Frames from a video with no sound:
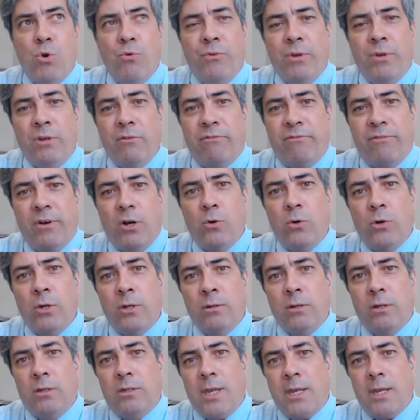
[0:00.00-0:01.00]
moving
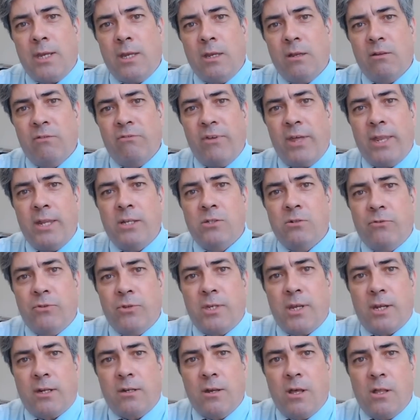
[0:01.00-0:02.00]
forward, taking advantage
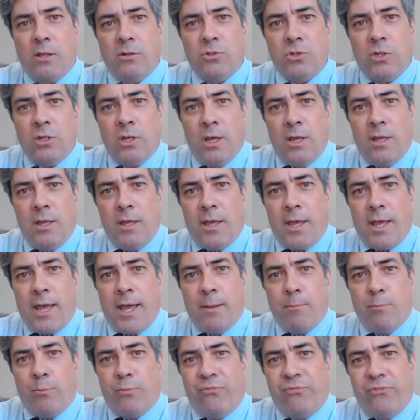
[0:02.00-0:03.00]
of the technology
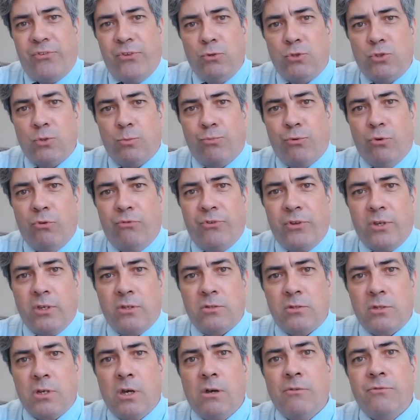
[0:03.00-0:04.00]
and
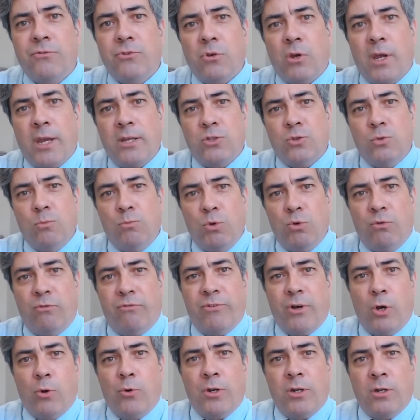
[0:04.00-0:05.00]
future-proofing yourself. So as you
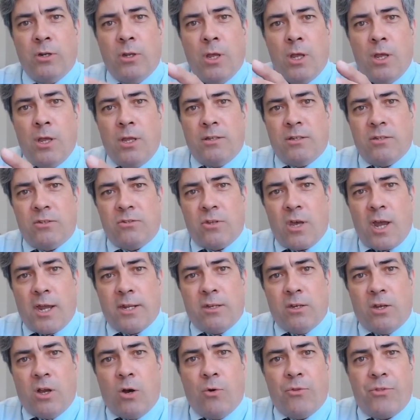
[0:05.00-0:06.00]
move forward and
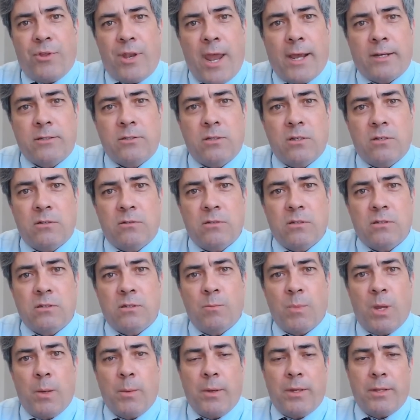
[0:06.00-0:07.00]
decide to go with an Axia
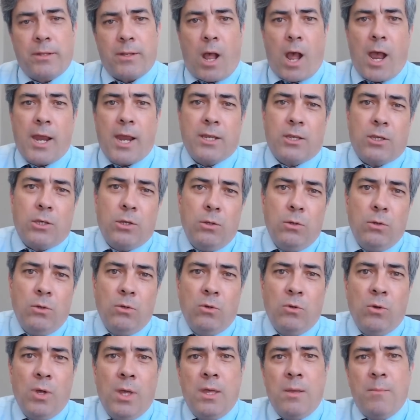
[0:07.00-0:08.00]
system, maybe it's I
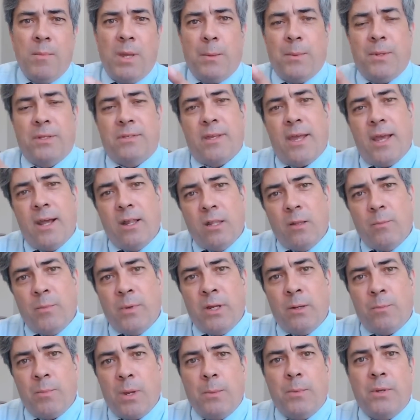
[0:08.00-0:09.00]
Q, maybe it's
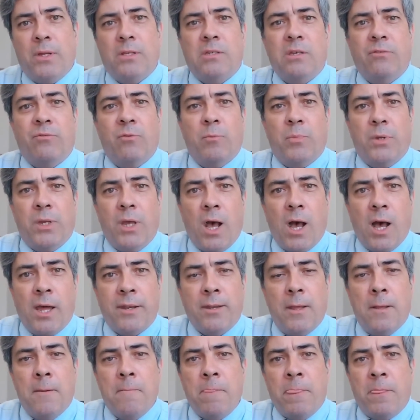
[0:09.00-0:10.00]
Element, maybe it's even
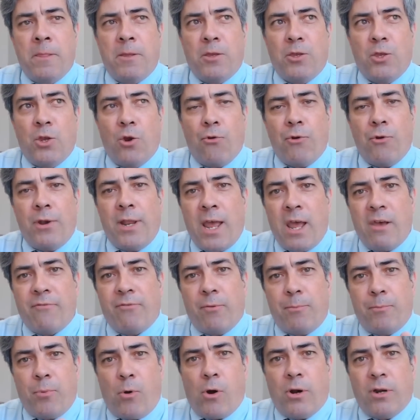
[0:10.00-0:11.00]
beyond, you already
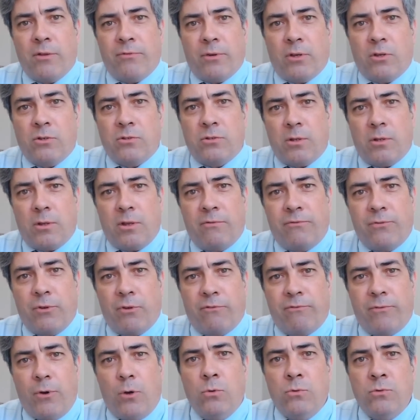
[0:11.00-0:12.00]
have a part of it. Because if
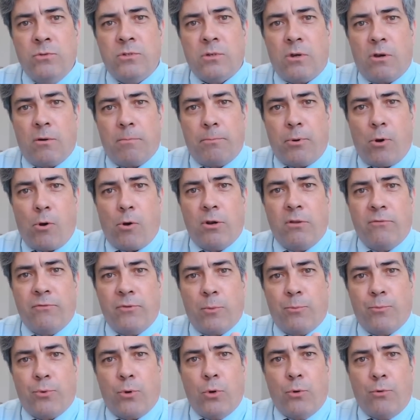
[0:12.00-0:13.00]
your phones are part
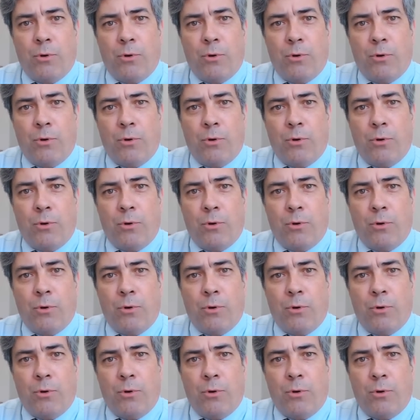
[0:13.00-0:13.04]
of your